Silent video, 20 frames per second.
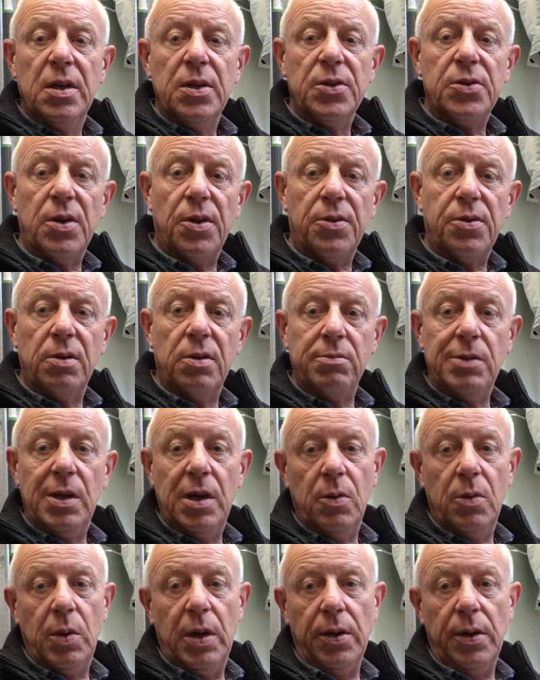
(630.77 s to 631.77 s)
So I thought,
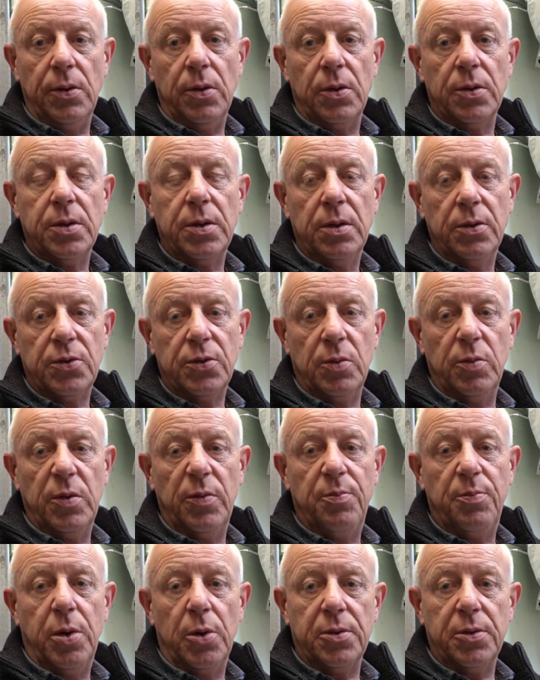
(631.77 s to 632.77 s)
yeah, why not? So
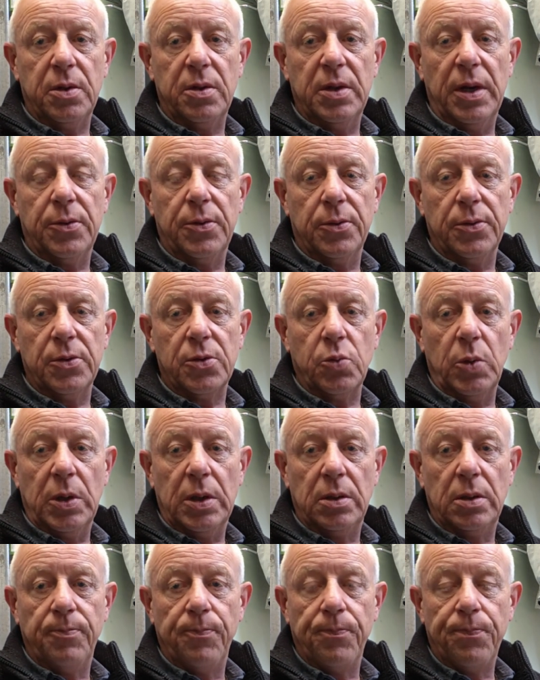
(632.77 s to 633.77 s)
we've potted that on as well.